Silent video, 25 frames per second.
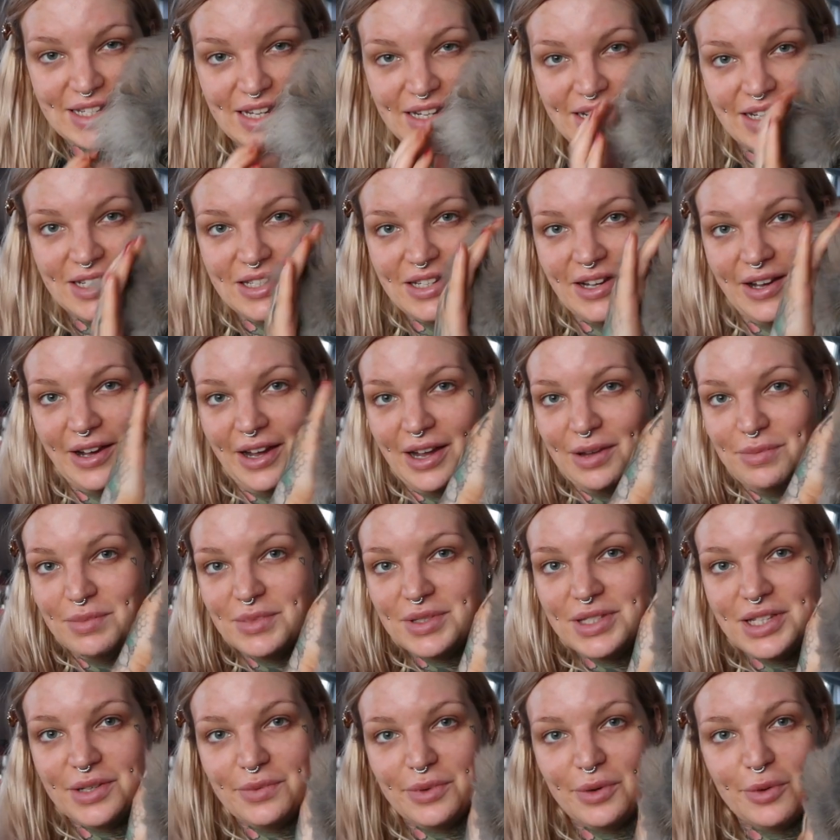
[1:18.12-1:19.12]
dinner time,
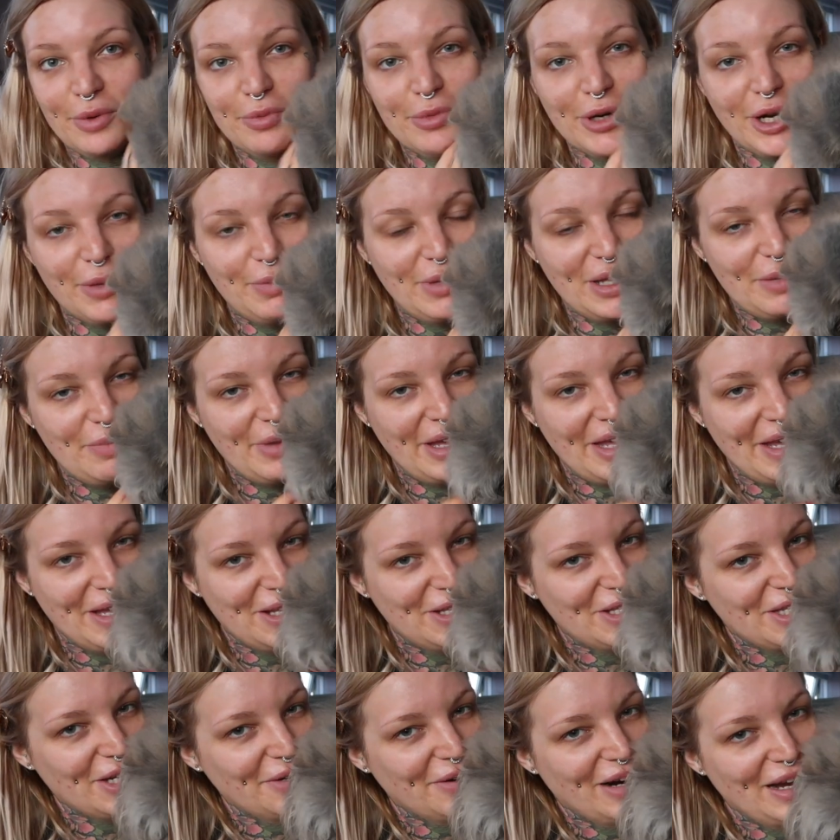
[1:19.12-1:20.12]
so we will probably be
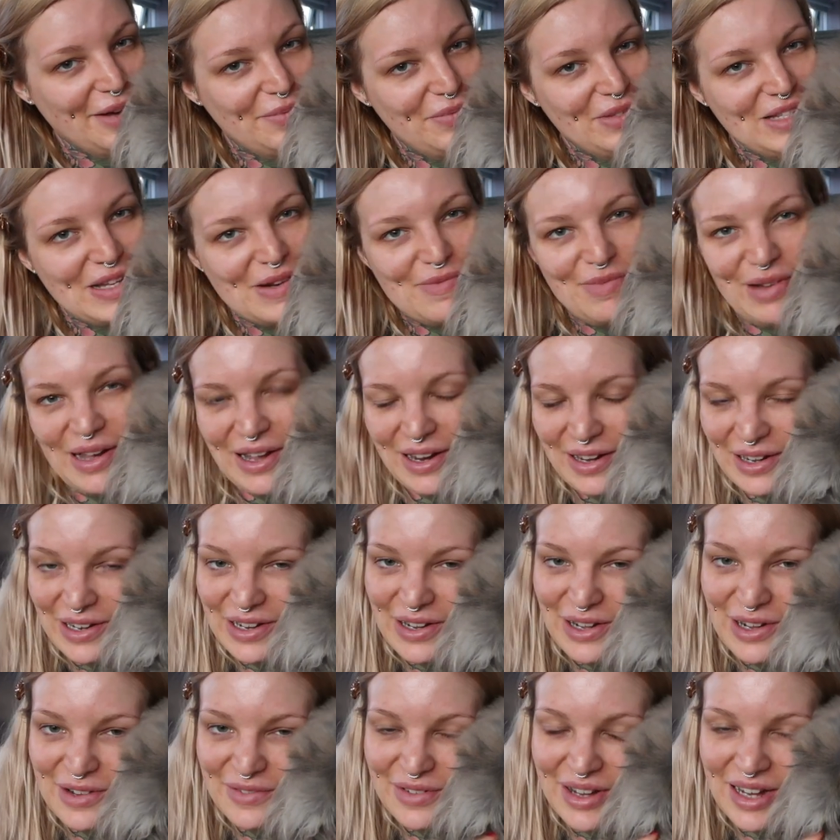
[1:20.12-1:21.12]
interrupted by a
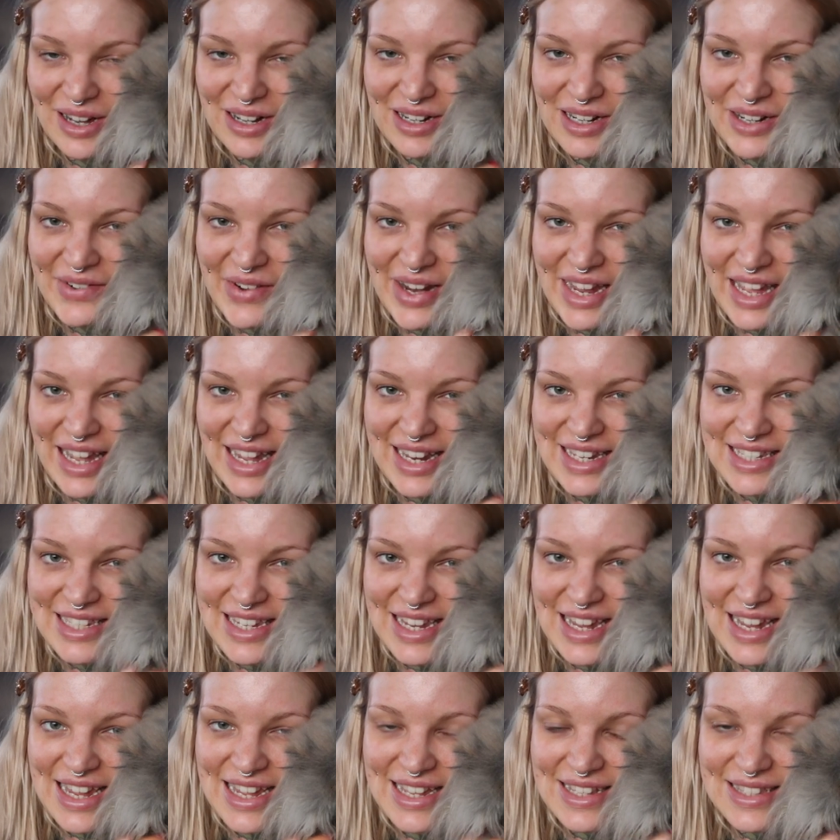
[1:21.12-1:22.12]
lot of hungry
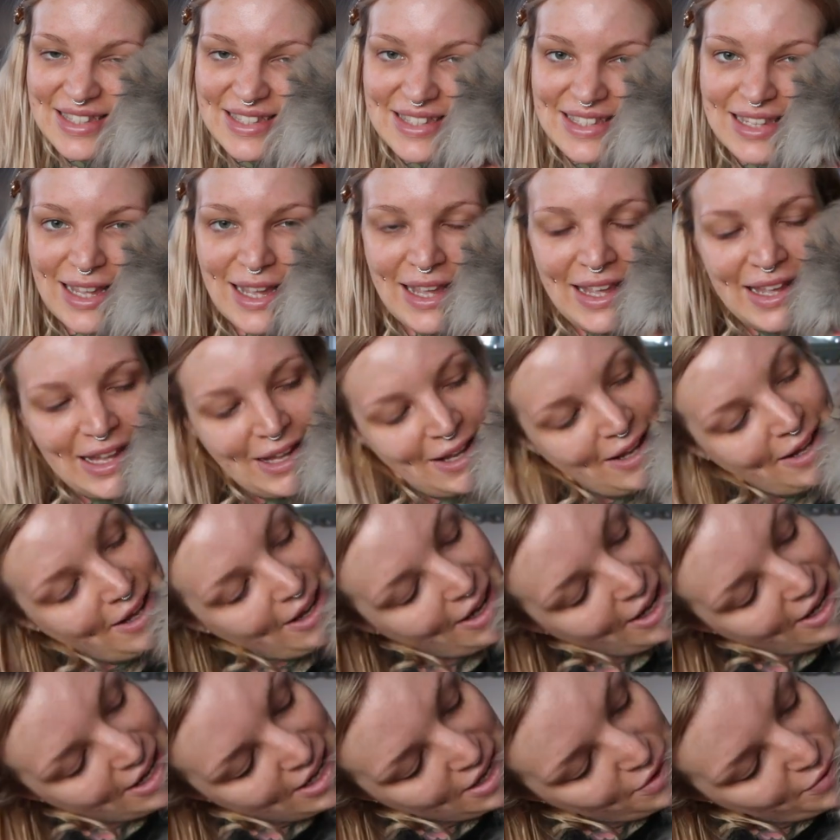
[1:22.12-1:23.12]
kitties.
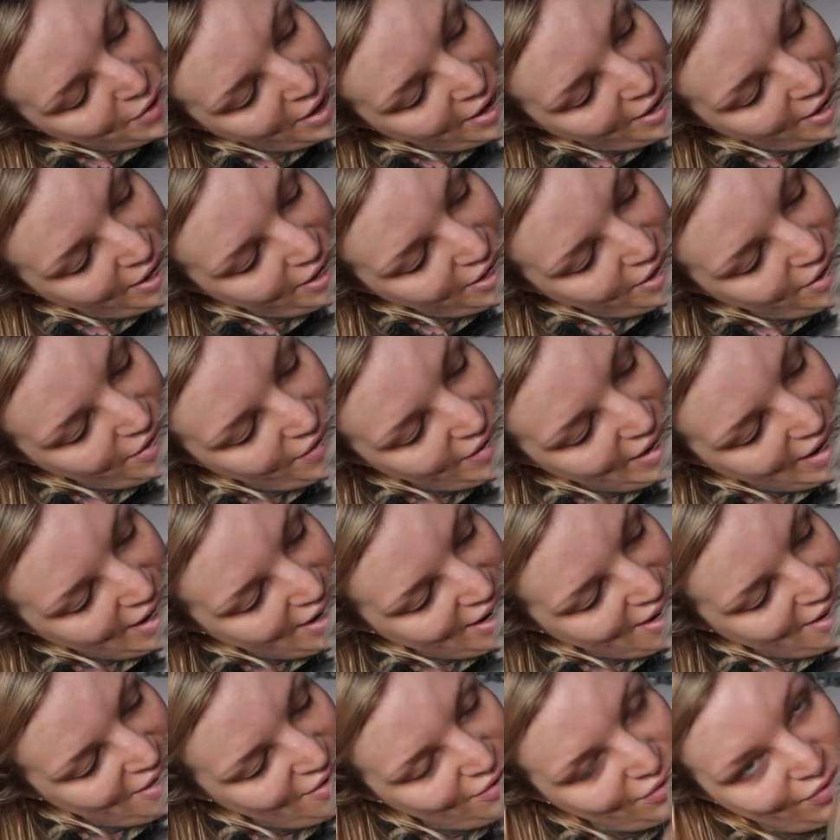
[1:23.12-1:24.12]
Are you
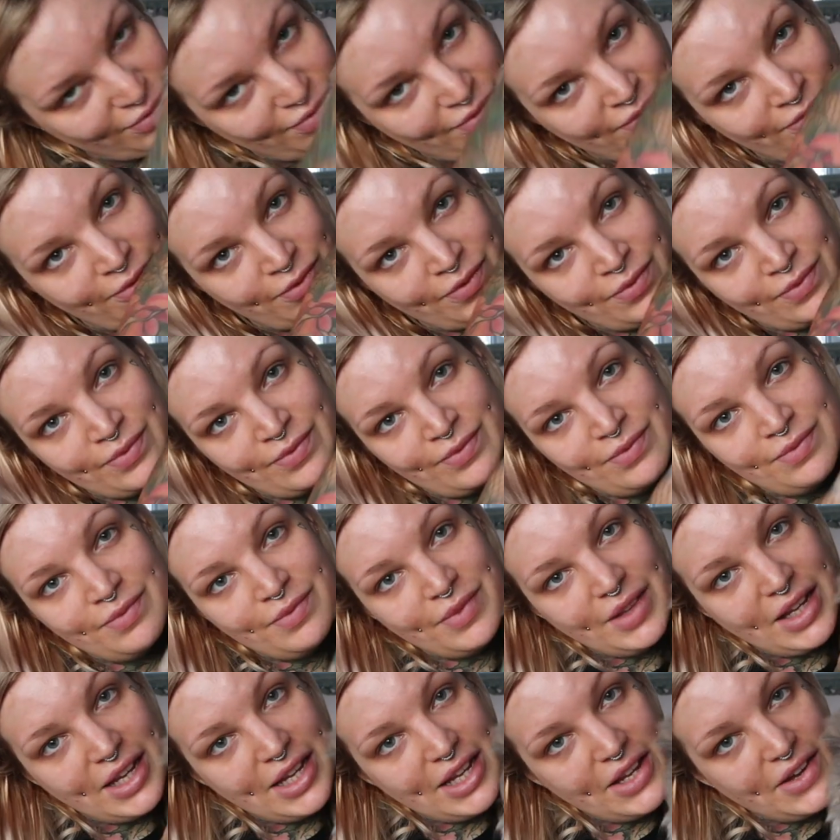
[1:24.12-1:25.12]
hungry?
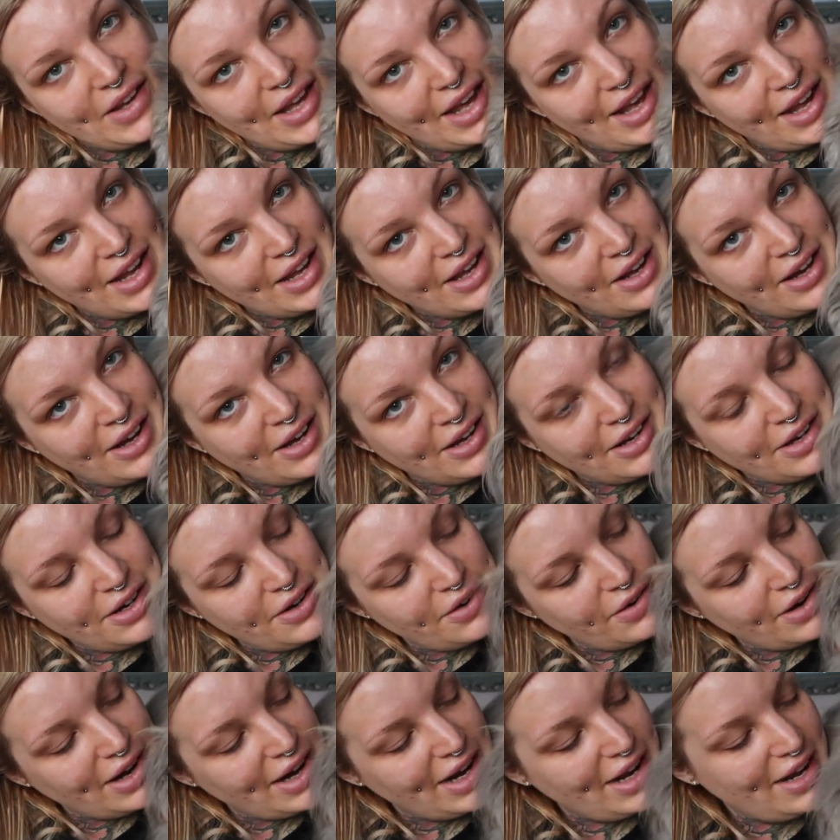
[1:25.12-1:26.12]
Are you getting
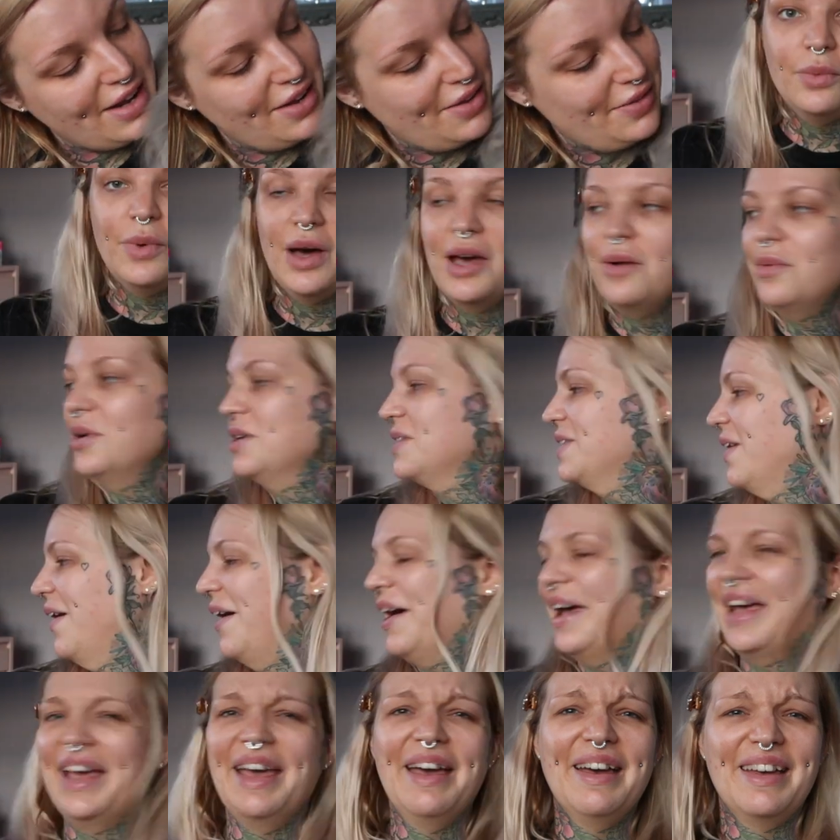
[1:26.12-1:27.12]
hungry? Where was
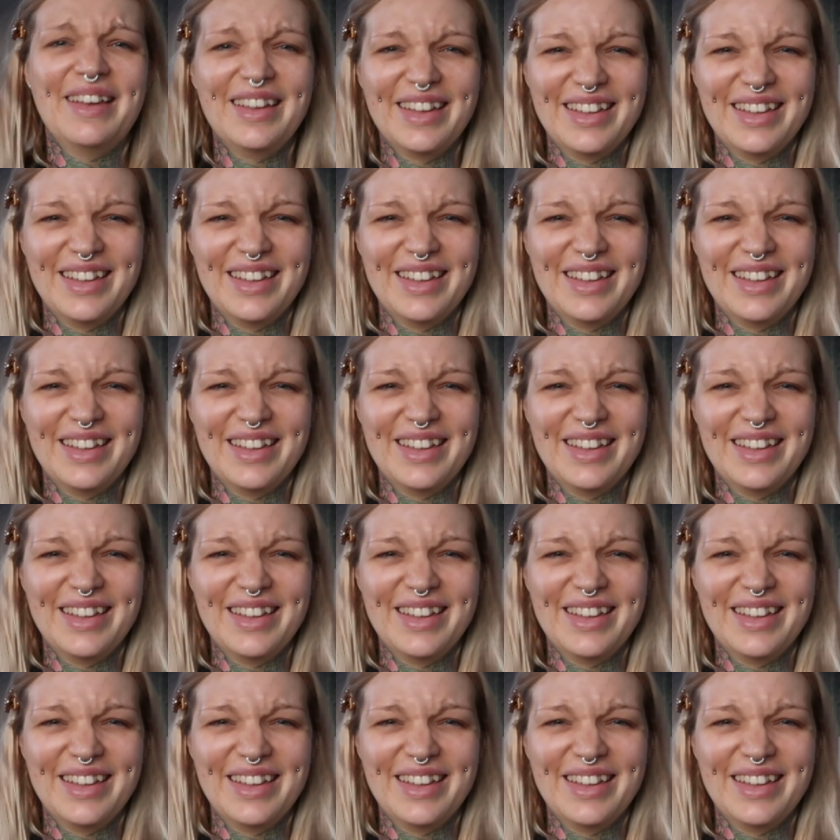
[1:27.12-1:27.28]
I?